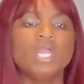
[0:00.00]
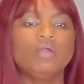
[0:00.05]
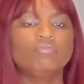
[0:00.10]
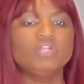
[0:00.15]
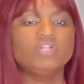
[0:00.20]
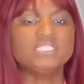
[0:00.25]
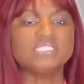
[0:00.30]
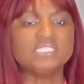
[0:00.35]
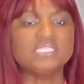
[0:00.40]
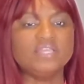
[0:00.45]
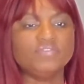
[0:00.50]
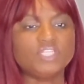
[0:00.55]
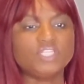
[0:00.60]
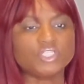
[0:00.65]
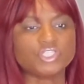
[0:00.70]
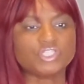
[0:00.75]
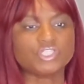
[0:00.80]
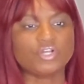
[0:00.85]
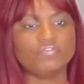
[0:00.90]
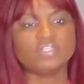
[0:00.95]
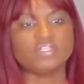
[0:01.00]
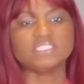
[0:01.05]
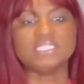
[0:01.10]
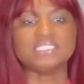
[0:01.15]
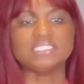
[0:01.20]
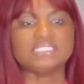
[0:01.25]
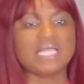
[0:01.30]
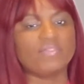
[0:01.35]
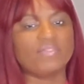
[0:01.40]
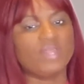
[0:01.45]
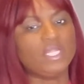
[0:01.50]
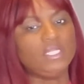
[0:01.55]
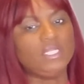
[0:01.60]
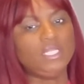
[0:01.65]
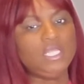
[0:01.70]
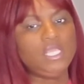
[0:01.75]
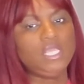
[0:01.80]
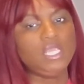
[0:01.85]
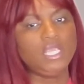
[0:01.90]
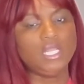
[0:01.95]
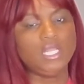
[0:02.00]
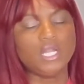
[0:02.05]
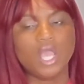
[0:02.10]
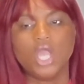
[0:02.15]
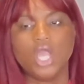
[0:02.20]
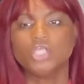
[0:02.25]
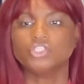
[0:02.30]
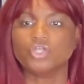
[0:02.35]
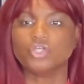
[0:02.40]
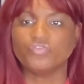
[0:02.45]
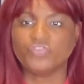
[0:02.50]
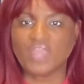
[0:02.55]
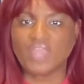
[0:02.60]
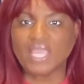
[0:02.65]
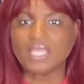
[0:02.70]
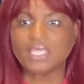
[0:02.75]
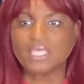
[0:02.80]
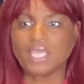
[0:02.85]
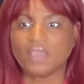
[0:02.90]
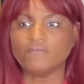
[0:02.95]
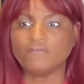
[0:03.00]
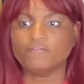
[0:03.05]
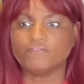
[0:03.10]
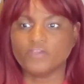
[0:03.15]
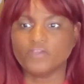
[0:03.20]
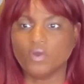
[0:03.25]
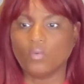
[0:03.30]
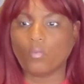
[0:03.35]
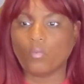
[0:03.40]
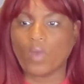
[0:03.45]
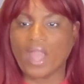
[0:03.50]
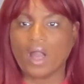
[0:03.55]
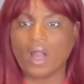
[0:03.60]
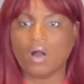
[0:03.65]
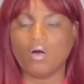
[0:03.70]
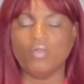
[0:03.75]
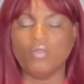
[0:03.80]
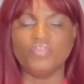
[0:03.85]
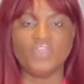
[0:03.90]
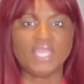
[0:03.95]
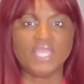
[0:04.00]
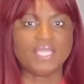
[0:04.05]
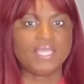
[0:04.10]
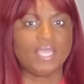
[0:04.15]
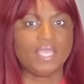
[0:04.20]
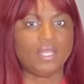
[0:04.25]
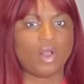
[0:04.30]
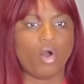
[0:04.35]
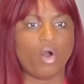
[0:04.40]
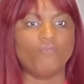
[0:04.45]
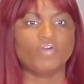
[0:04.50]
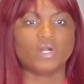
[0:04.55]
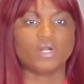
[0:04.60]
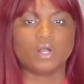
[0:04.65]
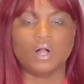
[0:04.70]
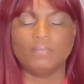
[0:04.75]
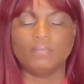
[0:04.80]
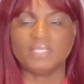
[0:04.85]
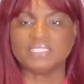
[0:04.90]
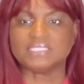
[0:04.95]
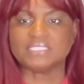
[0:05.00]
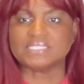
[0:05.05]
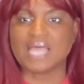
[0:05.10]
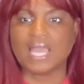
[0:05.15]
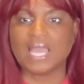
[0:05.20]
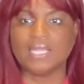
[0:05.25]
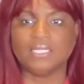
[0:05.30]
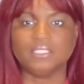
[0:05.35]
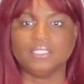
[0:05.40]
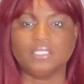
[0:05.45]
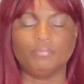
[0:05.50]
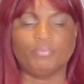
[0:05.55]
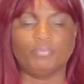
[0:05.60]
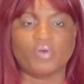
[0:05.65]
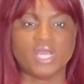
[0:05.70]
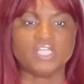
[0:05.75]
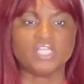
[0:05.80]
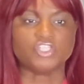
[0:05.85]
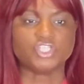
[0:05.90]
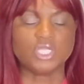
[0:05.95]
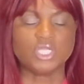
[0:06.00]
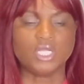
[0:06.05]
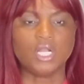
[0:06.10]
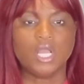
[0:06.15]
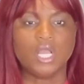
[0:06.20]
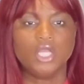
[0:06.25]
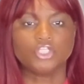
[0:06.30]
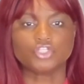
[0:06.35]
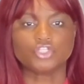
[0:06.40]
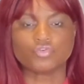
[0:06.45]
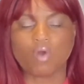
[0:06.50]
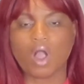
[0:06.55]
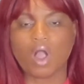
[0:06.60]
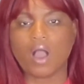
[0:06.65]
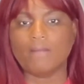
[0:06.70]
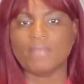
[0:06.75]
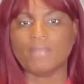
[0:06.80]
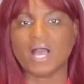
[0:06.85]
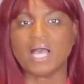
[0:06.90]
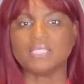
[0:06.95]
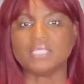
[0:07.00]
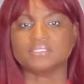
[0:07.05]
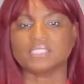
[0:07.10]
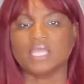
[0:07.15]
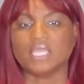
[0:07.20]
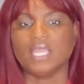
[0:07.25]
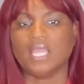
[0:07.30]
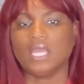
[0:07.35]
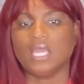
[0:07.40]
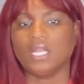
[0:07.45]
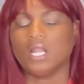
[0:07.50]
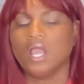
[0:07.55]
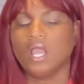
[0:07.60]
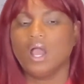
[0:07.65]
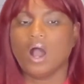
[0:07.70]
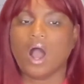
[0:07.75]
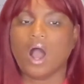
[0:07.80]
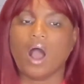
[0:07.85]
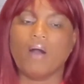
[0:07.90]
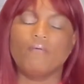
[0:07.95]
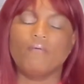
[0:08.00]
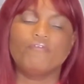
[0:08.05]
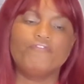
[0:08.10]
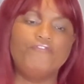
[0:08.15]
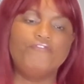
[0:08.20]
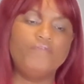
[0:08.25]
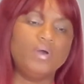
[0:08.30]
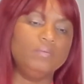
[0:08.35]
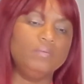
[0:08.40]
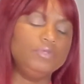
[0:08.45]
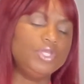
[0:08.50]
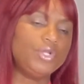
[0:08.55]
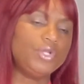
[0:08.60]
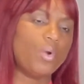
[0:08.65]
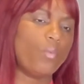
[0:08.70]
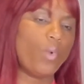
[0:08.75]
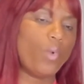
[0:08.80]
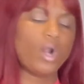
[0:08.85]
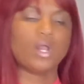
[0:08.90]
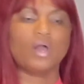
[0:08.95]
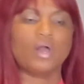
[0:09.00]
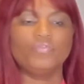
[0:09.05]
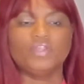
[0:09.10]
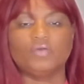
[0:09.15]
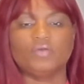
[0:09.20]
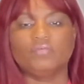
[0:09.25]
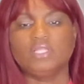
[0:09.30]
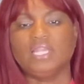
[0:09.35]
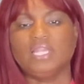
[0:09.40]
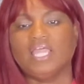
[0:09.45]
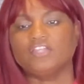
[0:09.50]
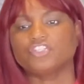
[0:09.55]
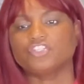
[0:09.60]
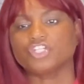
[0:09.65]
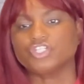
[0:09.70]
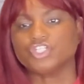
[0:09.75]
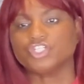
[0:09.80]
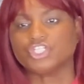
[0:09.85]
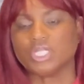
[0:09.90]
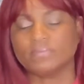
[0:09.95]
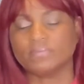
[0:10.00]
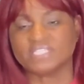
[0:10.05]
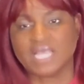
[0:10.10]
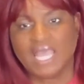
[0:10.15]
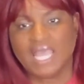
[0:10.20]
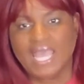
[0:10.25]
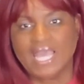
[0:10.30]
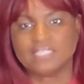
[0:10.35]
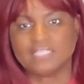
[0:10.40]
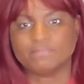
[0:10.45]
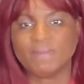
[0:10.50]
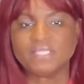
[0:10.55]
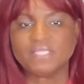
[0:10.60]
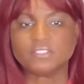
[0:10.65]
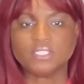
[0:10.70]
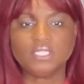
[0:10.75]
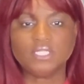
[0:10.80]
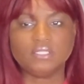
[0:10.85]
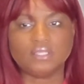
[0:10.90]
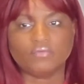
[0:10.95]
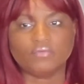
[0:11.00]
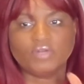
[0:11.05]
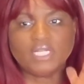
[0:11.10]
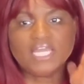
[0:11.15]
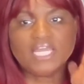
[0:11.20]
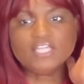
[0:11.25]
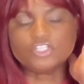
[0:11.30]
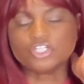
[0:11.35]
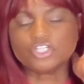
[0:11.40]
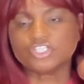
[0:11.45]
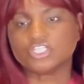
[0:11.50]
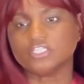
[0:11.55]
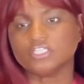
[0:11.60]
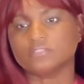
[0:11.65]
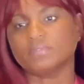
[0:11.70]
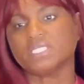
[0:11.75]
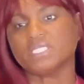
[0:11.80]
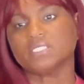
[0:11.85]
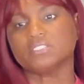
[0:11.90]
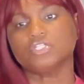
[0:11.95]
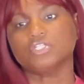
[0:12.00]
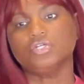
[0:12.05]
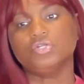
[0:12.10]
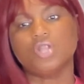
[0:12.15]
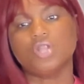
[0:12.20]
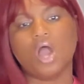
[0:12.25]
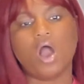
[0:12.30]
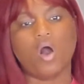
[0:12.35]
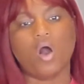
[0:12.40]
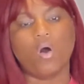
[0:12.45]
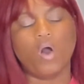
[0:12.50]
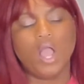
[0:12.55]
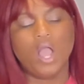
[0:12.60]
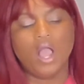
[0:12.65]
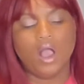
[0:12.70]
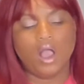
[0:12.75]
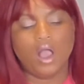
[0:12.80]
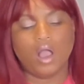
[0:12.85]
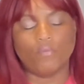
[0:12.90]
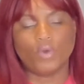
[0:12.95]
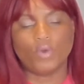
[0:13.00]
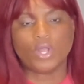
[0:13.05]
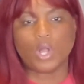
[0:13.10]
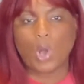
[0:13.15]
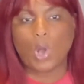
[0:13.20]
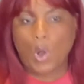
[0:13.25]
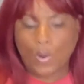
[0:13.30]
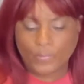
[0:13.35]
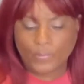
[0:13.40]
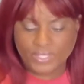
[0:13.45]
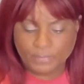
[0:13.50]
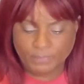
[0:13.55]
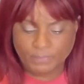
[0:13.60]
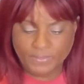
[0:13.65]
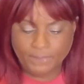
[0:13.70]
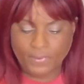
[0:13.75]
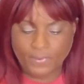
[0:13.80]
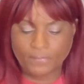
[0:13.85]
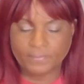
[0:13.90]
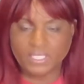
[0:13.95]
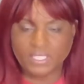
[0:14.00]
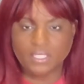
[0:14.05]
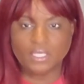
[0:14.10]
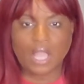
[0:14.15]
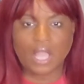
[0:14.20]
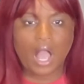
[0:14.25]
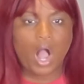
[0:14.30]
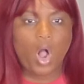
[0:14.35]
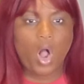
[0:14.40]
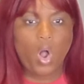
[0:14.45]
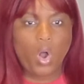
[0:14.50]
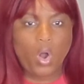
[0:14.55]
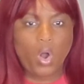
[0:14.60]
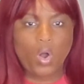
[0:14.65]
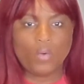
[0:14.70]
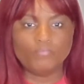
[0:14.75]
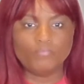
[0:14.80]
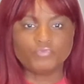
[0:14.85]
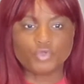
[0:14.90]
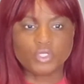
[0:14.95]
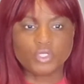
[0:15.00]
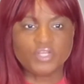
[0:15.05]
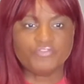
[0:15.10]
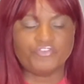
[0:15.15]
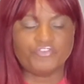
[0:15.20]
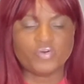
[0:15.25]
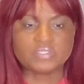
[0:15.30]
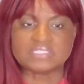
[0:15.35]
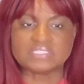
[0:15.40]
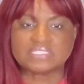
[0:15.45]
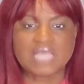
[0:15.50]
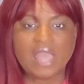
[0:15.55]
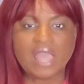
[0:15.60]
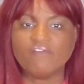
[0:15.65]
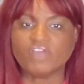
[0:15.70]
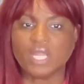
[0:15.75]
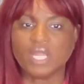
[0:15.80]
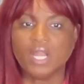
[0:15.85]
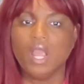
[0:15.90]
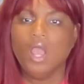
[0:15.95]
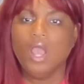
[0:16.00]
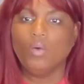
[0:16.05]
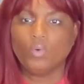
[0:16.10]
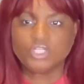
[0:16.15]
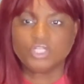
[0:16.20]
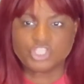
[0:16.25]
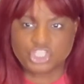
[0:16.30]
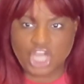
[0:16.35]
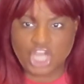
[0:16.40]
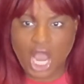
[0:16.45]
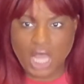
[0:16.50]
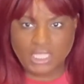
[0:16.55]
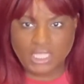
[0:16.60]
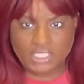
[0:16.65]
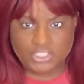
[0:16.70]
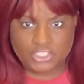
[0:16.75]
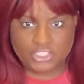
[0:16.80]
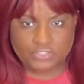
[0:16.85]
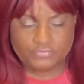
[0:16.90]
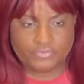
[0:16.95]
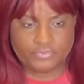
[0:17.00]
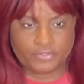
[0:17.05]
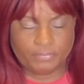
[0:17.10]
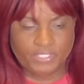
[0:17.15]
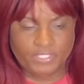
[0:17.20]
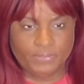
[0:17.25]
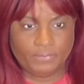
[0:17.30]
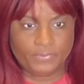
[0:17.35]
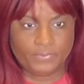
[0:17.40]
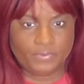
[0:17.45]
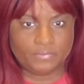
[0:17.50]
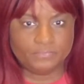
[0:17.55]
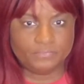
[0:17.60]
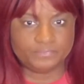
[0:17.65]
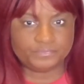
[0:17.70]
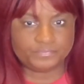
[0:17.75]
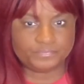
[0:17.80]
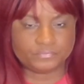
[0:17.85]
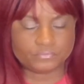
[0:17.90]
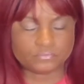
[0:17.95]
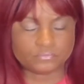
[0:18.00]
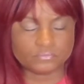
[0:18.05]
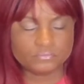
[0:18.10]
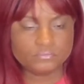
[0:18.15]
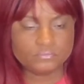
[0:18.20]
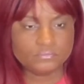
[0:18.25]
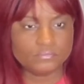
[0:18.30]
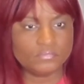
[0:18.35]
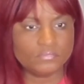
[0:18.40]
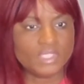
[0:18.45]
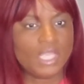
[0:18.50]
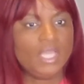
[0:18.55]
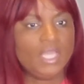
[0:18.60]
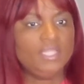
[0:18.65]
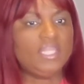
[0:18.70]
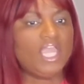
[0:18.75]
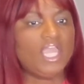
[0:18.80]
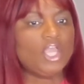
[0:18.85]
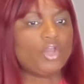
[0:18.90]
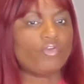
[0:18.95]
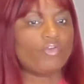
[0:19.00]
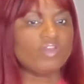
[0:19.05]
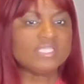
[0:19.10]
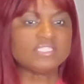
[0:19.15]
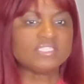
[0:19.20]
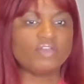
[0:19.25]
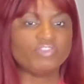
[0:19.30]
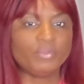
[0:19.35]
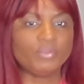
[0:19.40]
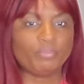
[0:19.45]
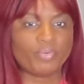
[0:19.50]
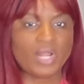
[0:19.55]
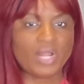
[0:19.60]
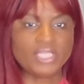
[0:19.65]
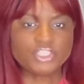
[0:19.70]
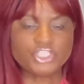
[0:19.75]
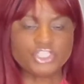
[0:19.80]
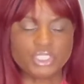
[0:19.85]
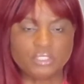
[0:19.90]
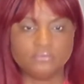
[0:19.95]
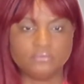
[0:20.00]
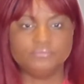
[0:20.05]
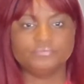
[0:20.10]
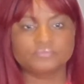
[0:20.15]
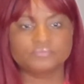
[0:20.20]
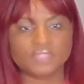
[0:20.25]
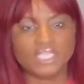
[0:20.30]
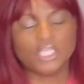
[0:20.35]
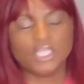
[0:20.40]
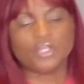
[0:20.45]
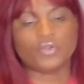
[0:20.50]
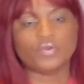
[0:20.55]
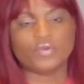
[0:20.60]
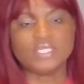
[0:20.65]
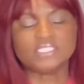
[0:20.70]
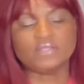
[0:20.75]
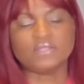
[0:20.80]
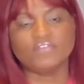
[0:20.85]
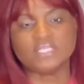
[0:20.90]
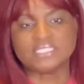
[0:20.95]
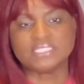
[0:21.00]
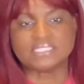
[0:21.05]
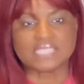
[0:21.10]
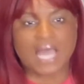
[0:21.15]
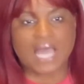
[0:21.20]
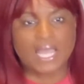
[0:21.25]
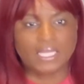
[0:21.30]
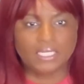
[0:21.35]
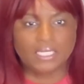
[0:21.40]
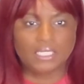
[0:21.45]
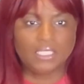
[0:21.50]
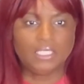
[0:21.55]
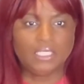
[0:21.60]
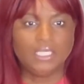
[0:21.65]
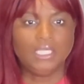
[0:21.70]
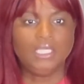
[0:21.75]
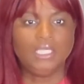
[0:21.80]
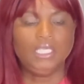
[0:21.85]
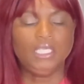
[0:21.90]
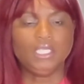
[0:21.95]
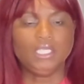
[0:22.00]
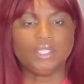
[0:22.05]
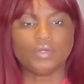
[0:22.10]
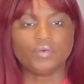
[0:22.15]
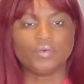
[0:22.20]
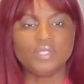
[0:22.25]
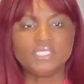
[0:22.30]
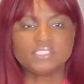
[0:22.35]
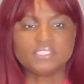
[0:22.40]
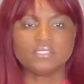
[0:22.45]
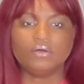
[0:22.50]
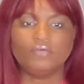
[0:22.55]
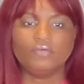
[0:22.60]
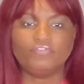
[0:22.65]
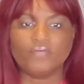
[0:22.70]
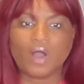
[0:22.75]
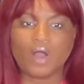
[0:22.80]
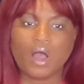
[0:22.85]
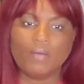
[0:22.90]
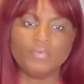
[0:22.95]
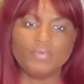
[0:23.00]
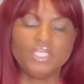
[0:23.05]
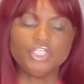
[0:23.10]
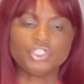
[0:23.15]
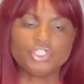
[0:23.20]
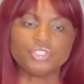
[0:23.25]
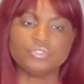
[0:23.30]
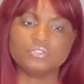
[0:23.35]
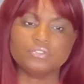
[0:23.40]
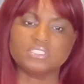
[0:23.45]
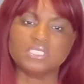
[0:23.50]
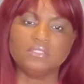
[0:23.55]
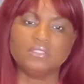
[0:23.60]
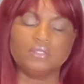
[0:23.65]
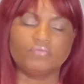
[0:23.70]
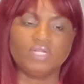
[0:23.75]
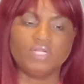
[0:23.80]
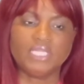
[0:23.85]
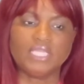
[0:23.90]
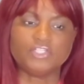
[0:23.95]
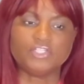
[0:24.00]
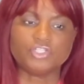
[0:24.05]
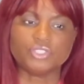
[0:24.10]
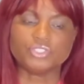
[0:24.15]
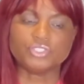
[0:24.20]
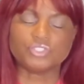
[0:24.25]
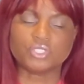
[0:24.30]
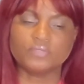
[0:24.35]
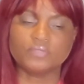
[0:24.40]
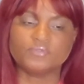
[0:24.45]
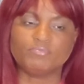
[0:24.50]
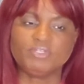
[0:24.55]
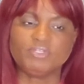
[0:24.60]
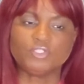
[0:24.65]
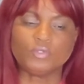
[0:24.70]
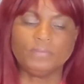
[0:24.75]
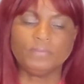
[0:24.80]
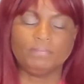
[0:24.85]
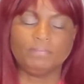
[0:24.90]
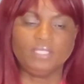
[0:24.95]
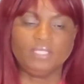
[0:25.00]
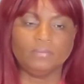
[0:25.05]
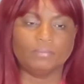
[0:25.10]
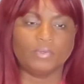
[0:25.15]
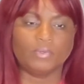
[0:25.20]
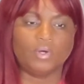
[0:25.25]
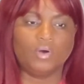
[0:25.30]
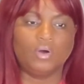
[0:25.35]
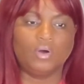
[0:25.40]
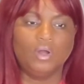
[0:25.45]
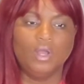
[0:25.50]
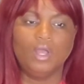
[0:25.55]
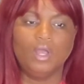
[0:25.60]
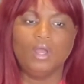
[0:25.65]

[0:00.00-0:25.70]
receive the services that they need so they can feel well, they can overcome anxiety, depression, traumas, and work on their relationships, especially the relationships, because with COVID, people being at home 24/7 was challenging for people. The increase of depression, increase of anxiety, increase of issues in the relationships between people,